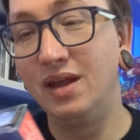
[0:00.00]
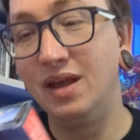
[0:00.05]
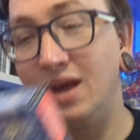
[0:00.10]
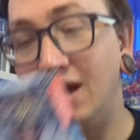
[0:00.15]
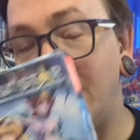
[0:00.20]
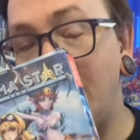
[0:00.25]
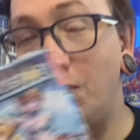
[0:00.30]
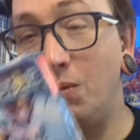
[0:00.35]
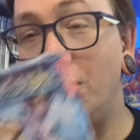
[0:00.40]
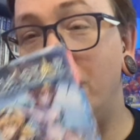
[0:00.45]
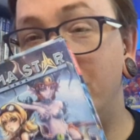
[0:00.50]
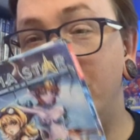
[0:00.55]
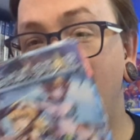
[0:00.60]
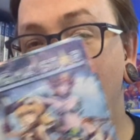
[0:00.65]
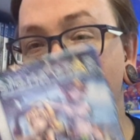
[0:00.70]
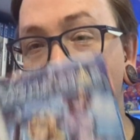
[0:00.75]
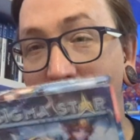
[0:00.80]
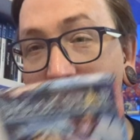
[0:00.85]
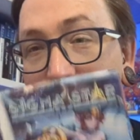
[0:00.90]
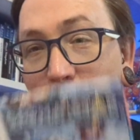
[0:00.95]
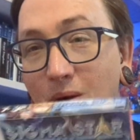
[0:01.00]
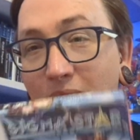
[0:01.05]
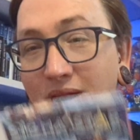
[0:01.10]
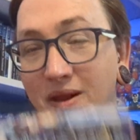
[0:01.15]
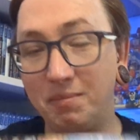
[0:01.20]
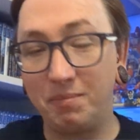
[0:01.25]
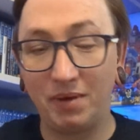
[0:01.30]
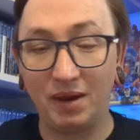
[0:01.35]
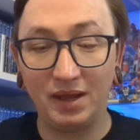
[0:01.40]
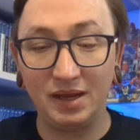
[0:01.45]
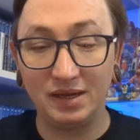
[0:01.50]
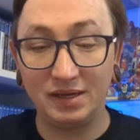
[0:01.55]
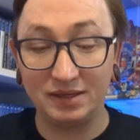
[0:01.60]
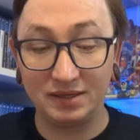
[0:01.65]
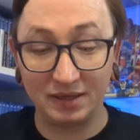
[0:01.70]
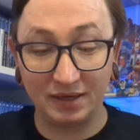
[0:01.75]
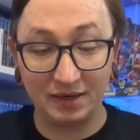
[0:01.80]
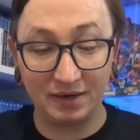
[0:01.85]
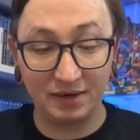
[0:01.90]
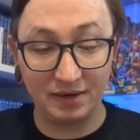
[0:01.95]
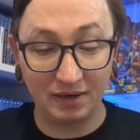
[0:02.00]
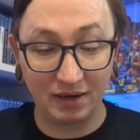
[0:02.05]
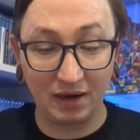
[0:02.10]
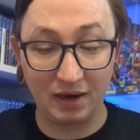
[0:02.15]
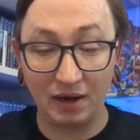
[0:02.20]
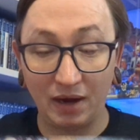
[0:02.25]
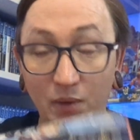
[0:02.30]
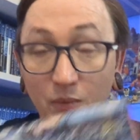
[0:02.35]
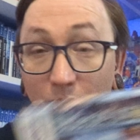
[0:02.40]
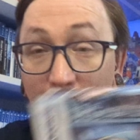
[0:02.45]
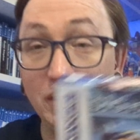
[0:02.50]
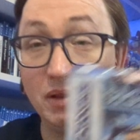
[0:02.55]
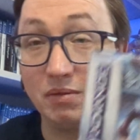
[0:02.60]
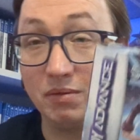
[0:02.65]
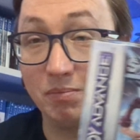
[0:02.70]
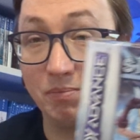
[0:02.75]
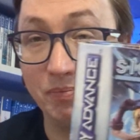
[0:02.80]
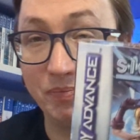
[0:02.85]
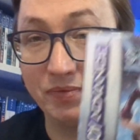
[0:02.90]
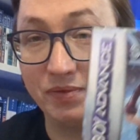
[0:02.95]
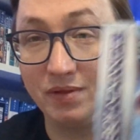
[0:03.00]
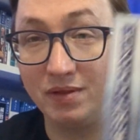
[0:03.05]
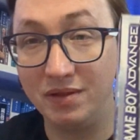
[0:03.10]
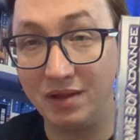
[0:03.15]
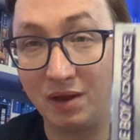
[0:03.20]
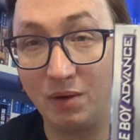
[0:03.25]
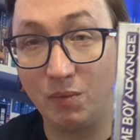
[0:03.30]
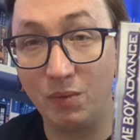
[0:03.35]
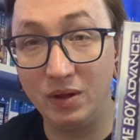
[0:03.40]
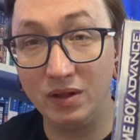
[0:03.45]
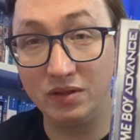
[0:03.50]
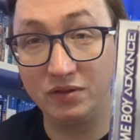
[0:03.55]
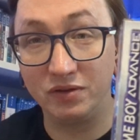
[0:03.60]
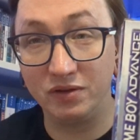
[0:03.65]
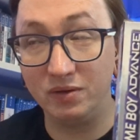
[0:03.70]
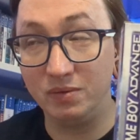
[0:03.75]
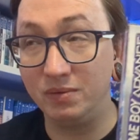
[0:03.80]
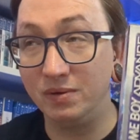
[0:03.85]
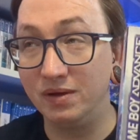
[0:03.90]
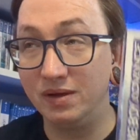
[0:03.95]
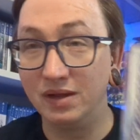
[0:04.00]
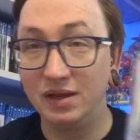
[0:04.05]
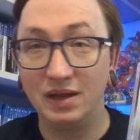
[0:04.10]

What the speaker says: and I want to know how well it plays, and I will do.